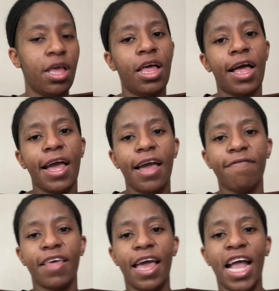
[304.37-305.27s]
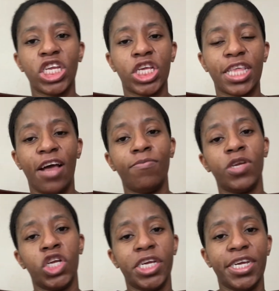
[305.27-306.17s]
have the Hatch sound
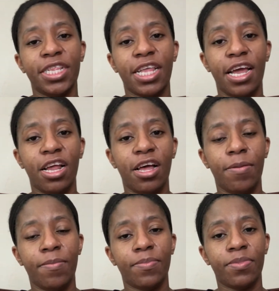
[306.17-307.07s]
machine that